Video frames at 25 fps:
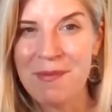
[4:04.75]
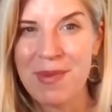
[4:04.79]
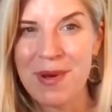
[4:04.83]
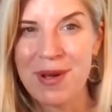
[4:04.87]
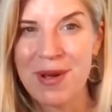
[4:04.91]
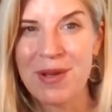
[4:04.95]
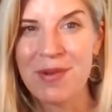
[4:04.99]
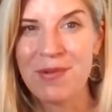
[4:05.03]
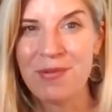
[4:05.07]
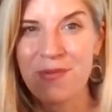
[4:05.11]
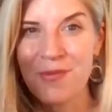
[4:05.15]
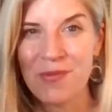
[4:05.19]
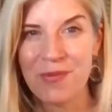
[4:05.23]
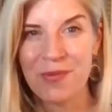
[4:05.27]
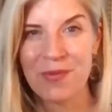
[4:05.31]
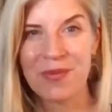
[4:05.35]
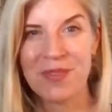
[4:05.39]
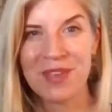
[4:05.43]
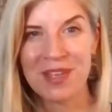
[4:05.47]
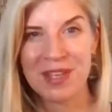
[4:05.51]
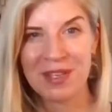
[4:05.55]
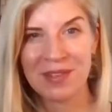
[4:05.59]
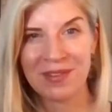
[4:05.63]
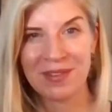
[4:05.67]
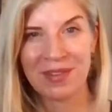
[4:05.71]
But
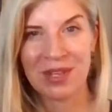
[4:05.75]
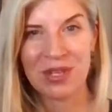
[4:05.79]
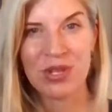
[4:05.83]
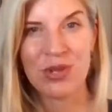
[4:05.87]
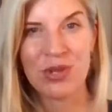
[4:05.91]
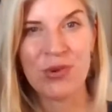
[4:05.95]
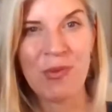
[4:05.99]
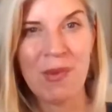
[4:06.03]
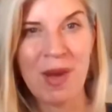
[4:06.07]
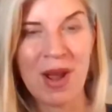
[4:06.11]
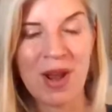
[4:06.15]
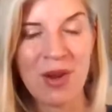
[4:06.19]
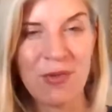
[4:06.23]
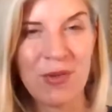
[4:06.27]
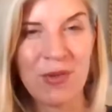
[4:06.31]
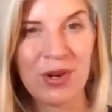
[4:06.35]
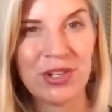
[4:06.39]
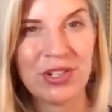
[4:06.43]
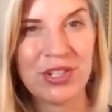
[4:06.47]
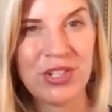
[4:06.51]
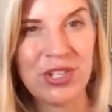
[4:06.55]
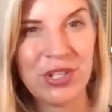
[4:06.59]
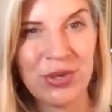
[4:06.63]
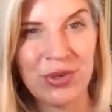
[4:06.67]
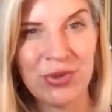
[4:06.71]
things that you might
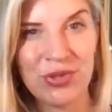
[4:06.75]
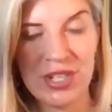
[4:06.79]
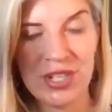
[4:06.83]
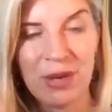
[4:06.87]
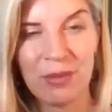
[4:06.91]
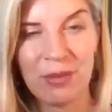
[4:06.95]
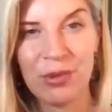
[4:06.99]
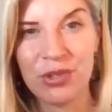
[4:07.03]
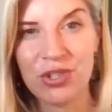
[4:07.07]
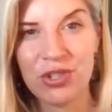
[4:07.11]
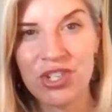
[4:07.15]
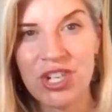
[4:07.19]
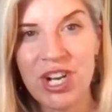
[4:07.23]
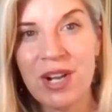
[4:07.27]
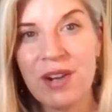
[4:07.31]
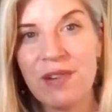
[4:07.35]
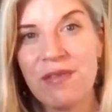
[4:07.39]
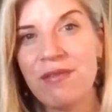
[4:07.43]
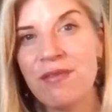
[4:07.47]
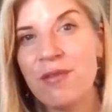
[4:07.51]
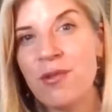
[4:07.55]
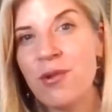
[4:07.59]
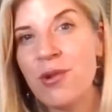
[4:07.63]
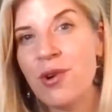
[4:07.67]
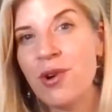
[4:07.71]
want to double check
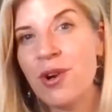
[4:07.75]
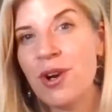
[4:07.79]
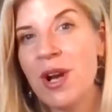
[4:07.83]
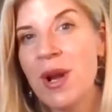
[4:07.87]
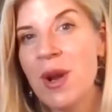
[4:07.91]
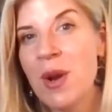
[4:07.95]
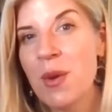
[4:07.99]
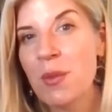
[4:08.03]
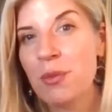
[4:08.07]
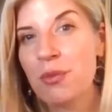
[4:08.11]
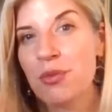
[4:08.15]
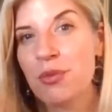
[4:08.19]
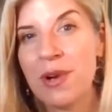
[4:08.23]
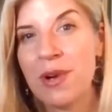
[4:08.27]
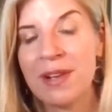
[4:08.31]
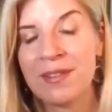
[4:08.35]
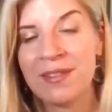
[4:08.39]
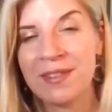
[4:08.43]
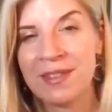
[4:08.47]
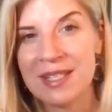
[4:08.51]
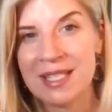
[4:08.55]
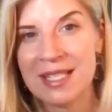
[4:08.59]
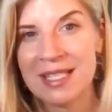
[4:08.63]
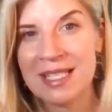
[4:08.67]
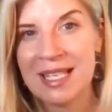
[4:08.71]
for:
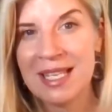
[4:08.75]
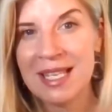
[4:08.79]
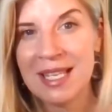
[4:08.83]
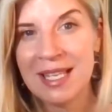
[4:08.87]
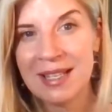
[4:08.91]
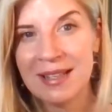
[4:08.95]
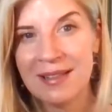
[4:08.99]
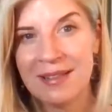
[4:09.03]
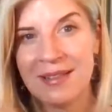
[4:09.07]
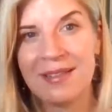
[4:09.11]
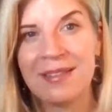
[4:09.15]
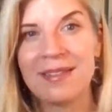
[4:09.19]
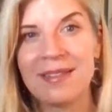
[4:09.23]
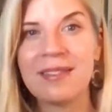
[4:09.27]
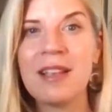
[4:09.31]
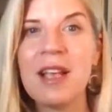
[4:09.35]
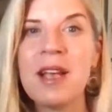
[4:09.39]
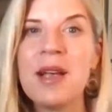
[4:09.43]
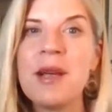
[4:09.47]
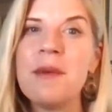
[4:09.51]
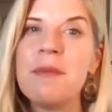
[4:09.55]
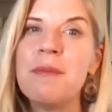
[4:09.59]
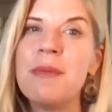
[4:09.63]
present tense.